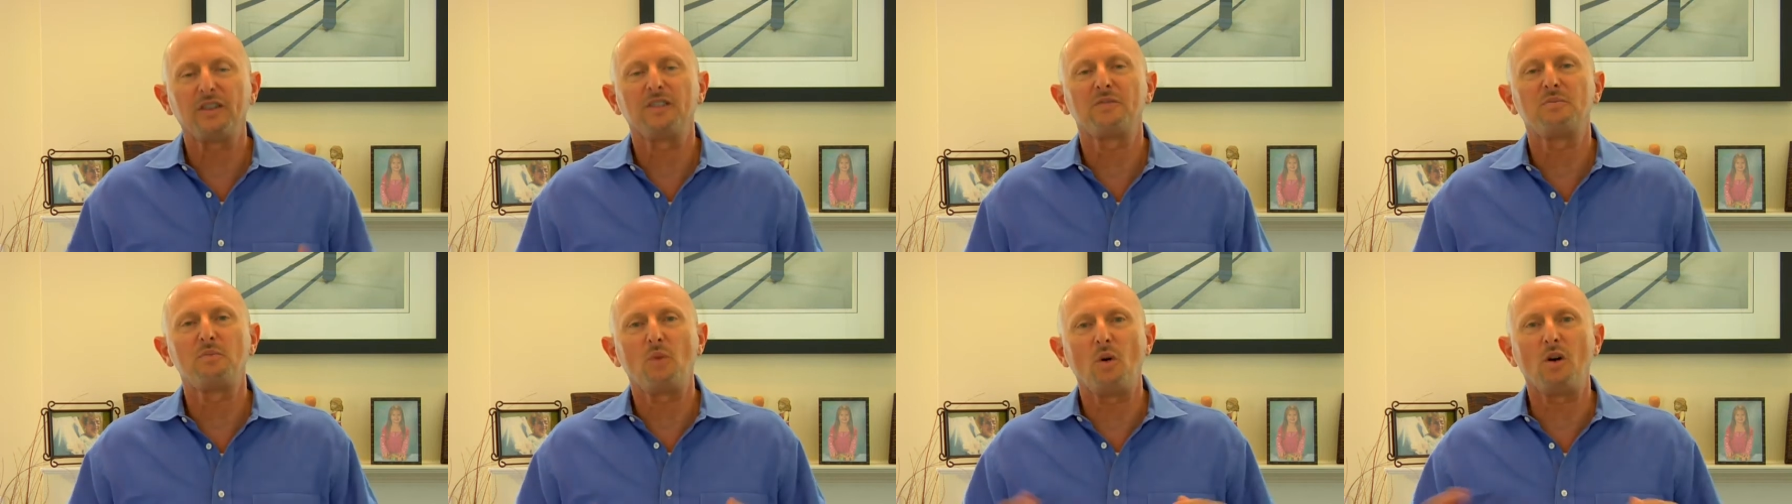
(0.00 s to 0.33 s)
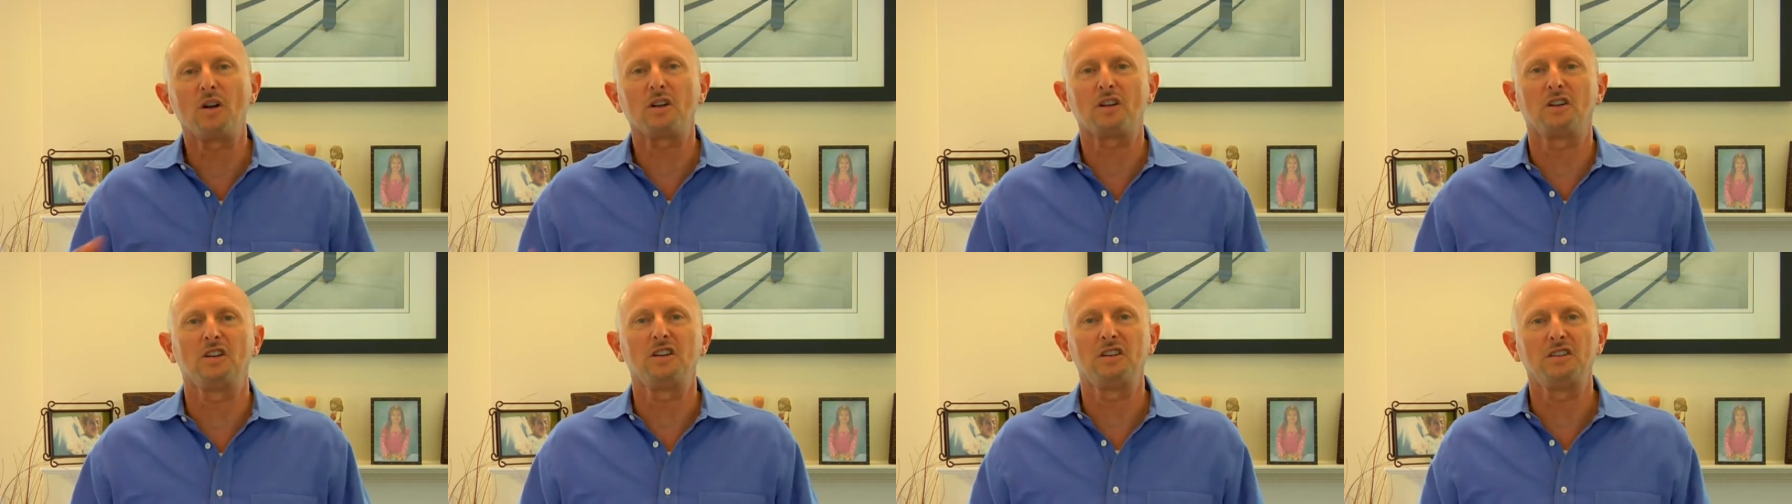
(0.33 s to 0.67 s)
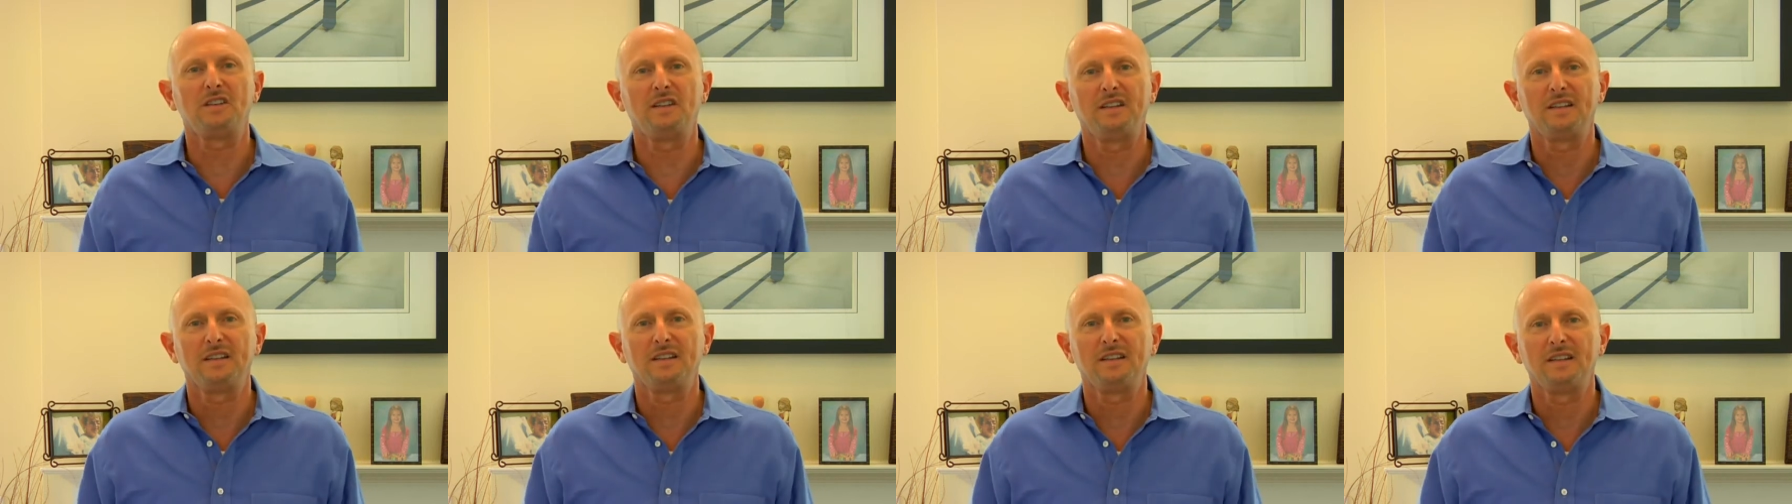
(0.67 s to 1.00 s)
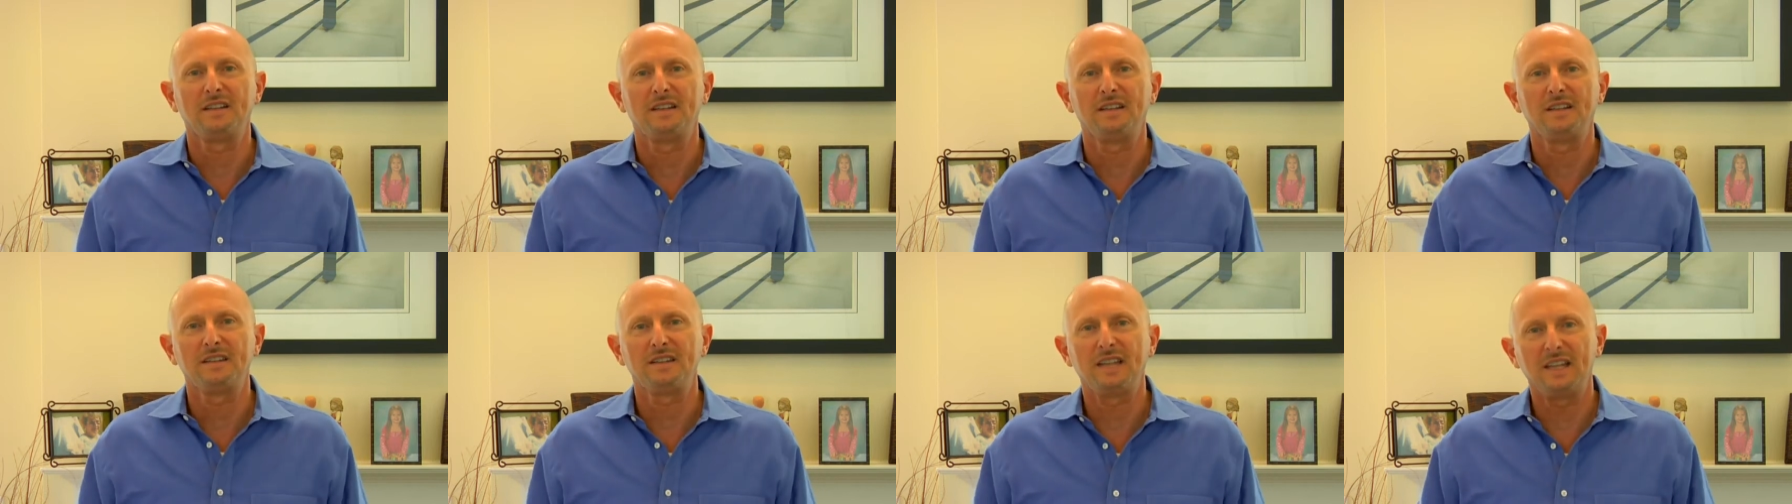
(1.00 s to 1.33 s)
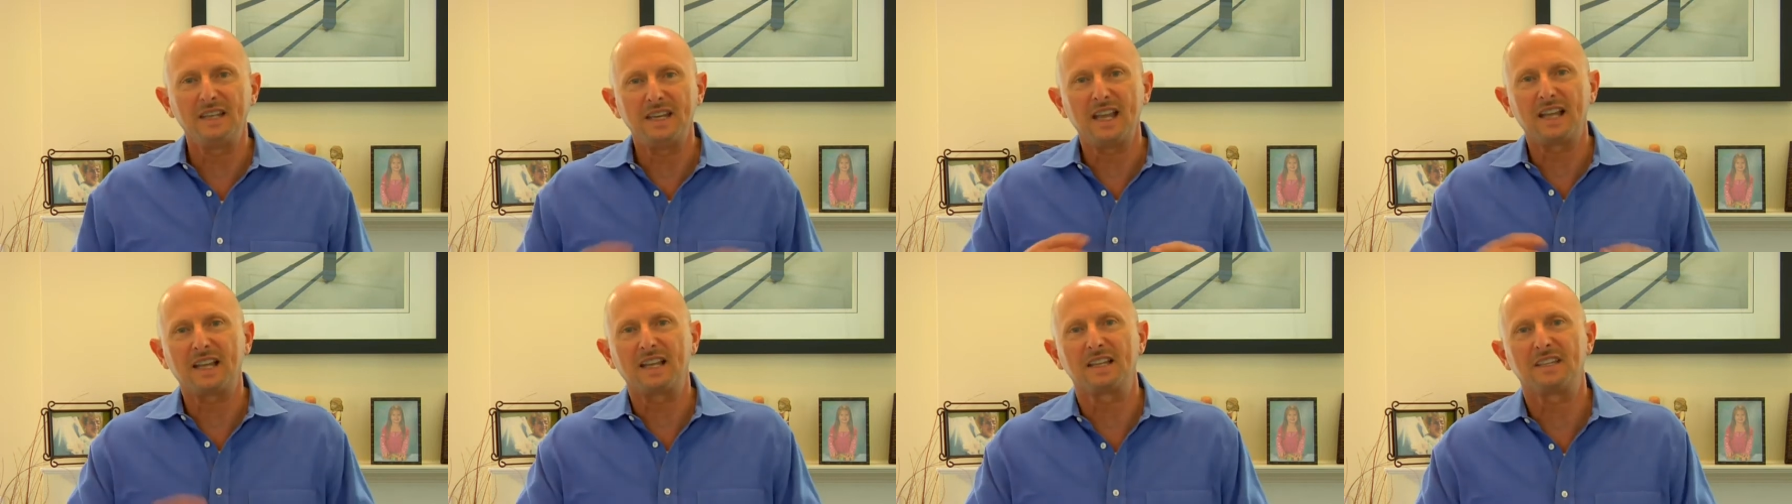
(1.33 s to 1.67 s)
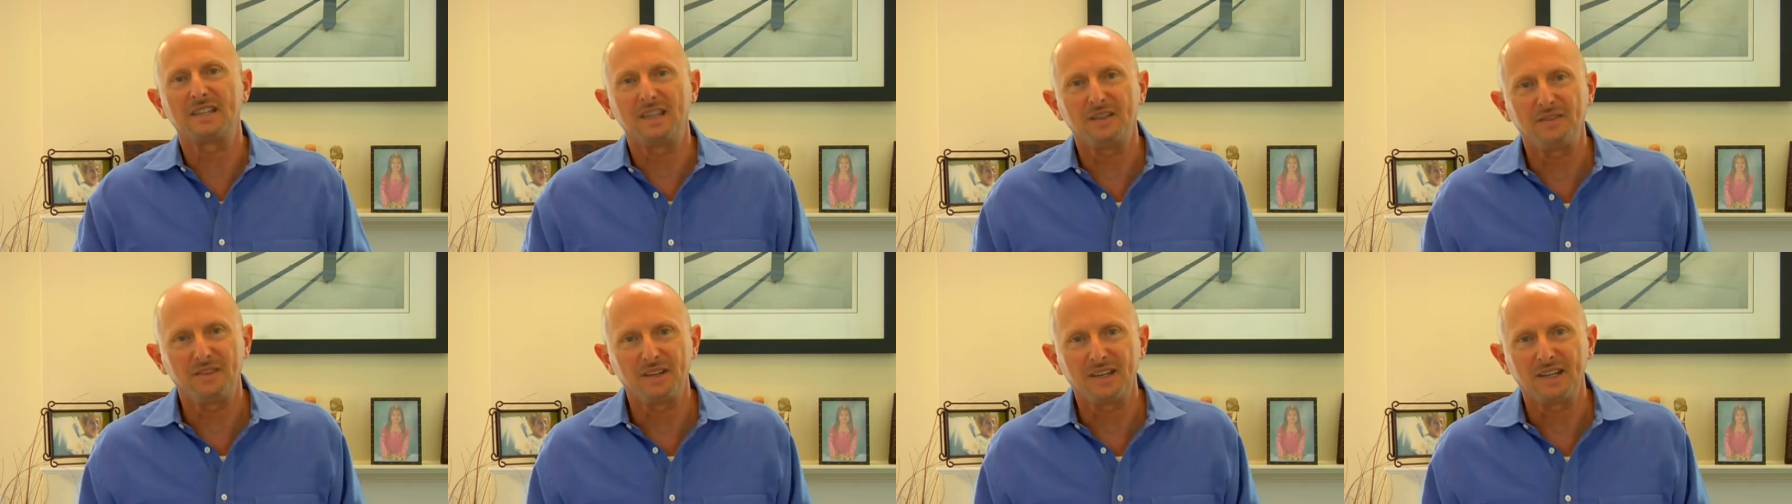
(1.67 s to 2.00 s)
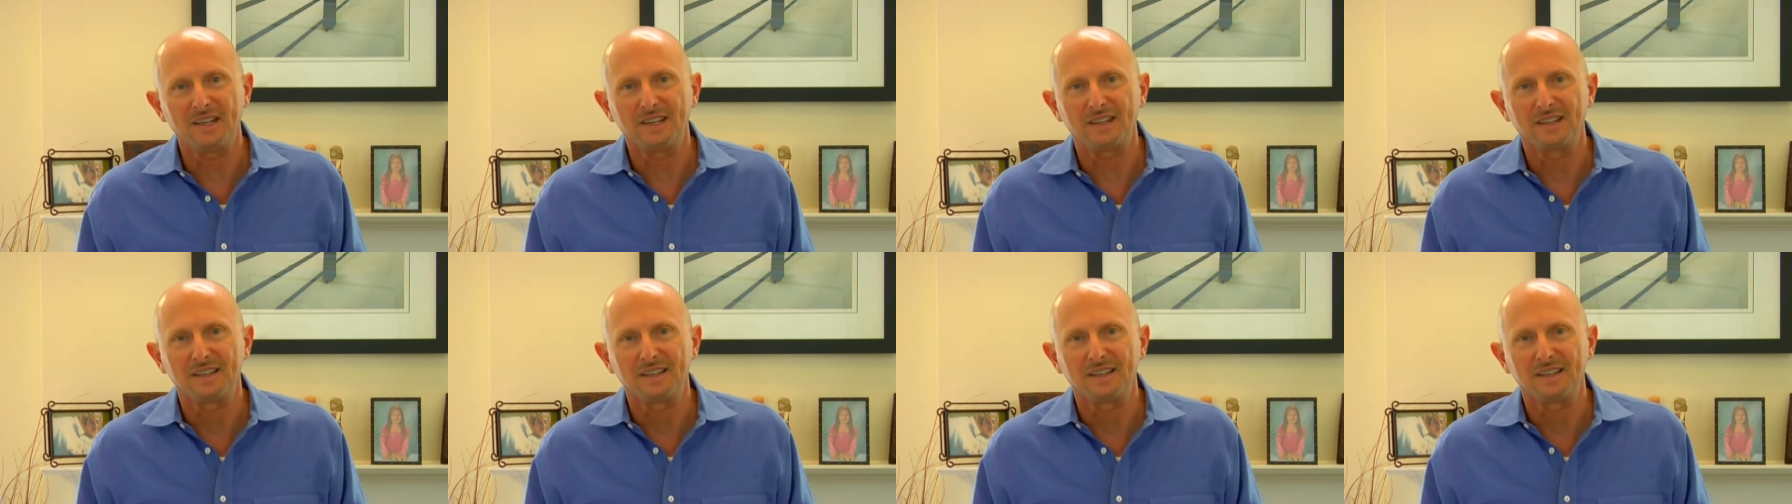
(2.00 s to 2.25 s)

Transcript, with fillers: of more good than negativity.